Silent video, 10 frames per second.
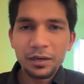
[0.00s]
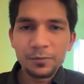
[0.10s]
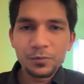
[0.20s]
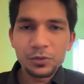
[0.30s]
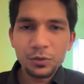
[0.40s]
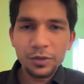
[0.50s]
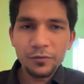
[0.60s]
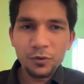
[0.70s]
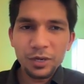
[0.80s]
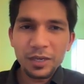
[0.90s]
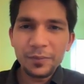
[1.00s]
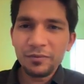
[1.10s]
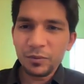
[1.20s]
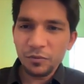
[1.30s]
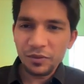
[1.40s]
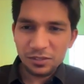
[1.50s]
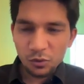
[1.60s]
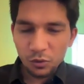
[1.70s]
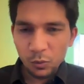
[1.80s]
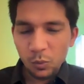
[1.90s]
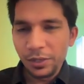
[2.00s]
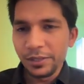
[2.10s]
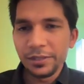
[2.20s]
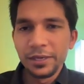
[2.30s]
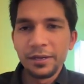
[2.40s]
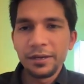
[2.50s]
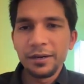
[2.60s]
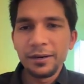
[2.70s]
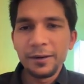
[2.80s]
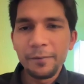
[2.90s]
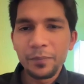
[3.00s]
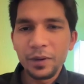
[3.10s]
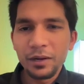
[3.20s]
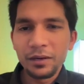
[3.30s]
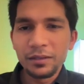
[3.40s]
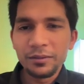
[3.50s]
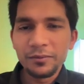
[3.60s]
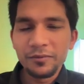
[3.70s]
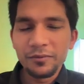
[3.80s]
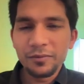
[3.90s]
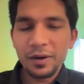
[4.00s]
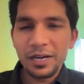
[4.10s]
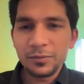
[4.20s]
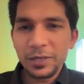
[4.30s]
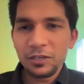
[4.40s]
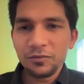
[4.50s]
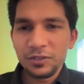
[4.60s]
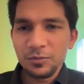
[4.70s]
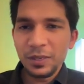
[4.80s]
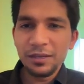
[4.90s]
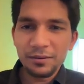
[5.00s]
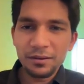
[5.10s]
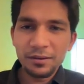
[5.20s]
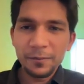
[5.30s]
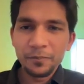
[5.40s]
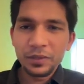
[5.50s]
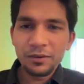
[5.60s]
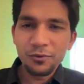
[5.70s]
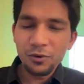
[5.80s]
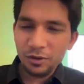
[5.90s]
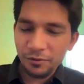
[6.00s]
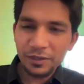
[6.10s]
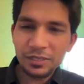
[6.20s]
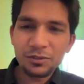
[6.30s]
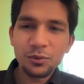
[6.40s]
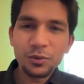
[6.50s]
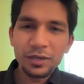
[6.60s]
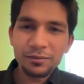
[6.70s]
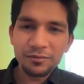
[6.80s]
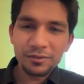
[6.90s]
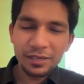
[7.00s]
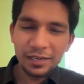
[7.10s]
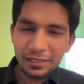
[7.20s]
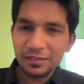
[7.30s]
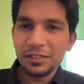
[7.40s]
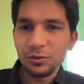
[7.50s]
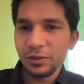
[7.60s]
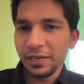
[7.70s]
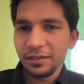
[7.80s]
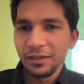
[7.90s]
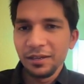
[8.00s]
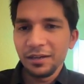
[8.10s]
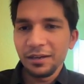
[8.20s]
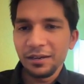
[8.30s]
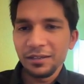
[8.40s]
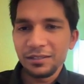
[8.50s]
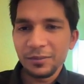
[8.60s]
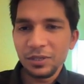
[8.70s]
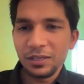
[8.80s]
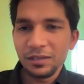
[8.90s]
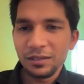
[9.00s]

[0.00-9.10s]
So if you are coming from the VS Code world, the aspect of this being a fork of VS Code and really easy to get is something